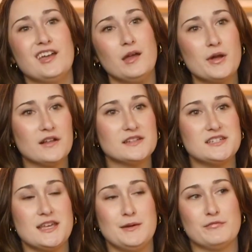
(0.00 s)
I've been on the
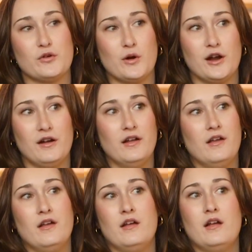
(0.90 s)
team for
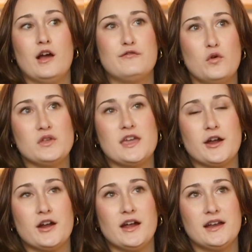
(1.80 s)
a full
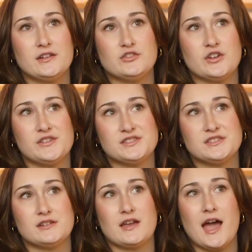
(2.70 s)
year and it's
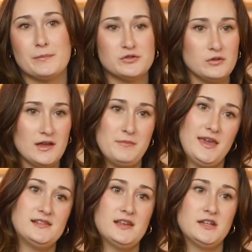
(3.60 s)
just absolutely
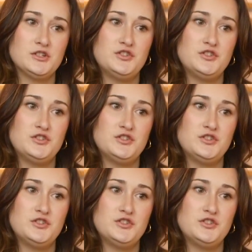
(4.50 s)
amazing